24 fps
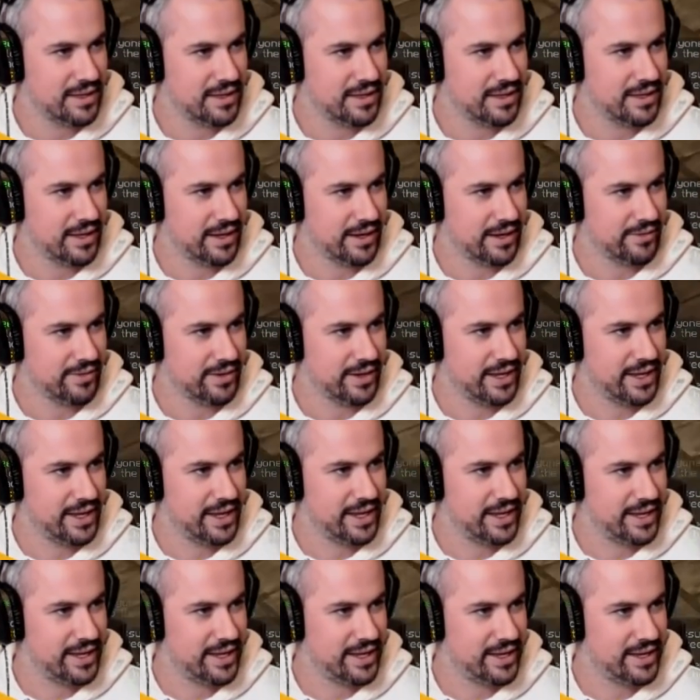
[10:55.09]
There he
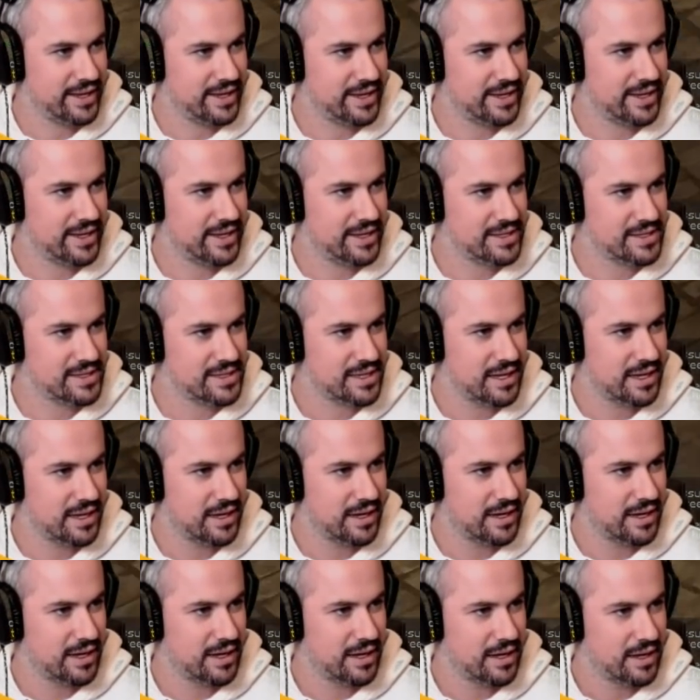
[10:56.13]
is.
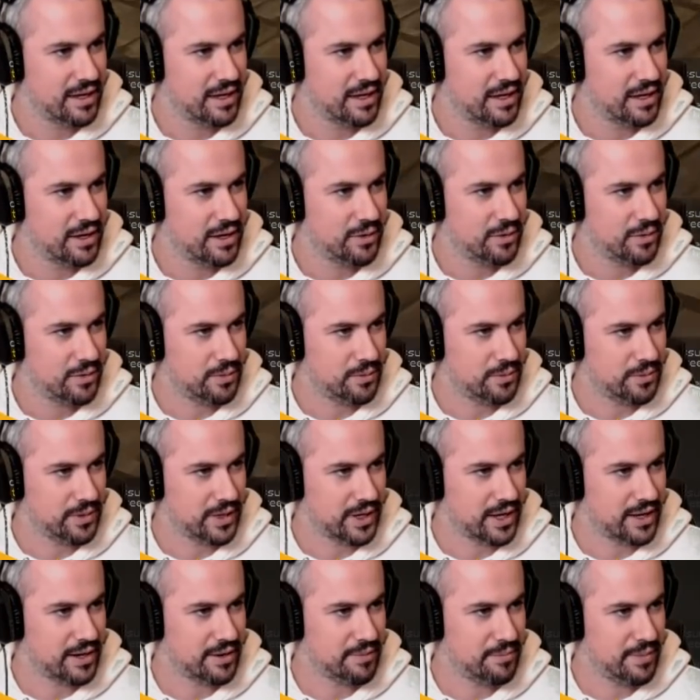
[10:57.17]
And we
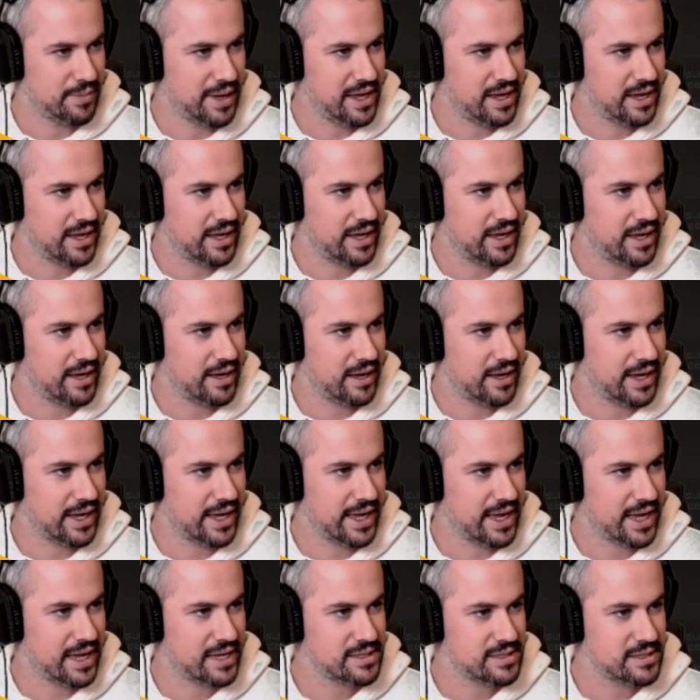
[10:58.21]
gotta make it, I
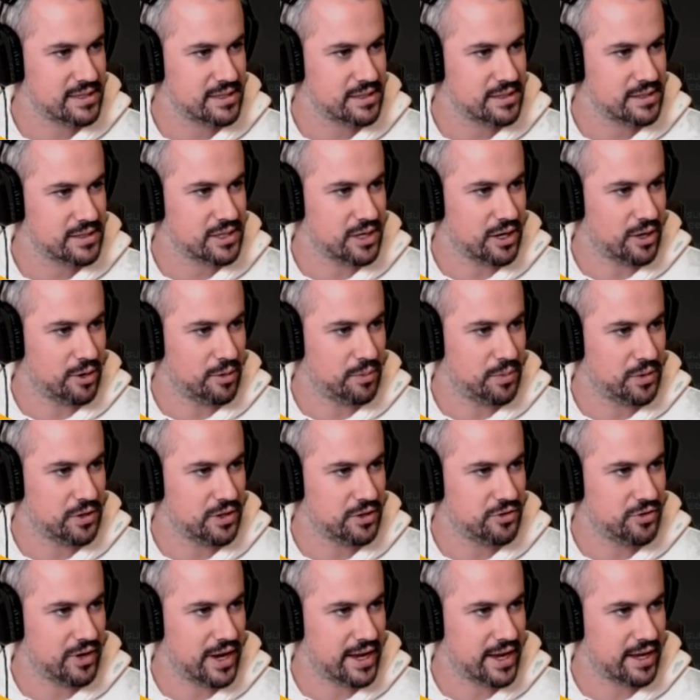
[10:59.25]
guess. So put
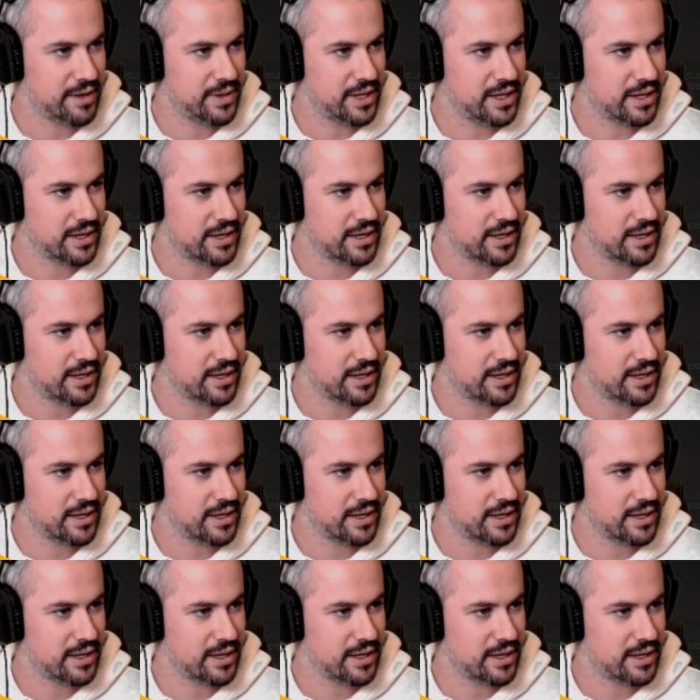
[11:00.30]
the dragon milk.